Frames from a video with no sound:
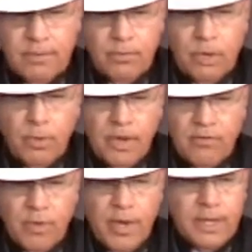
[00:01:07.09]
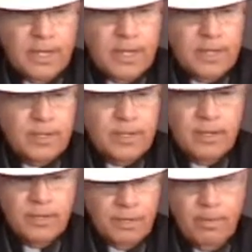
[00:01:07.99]
what we have read in
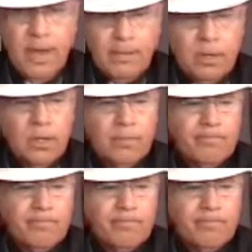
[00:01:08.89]
the Bible.